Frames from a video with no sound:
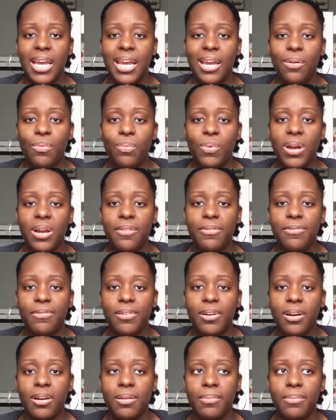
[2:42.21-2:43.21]
it went
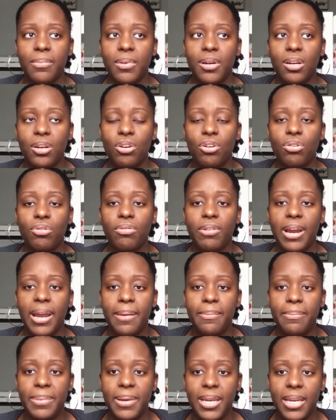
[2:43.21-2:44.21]
from
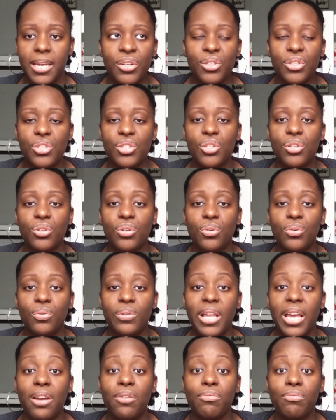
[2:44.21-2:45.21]
cramping to
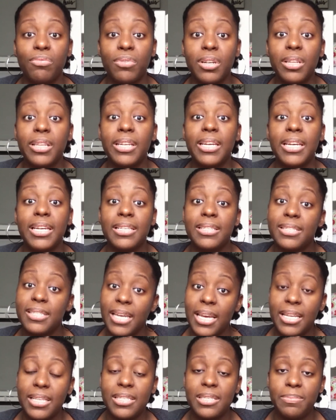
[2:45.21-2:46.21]
like really
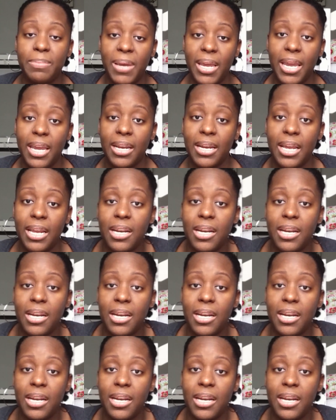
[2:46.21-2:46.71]
intense pain.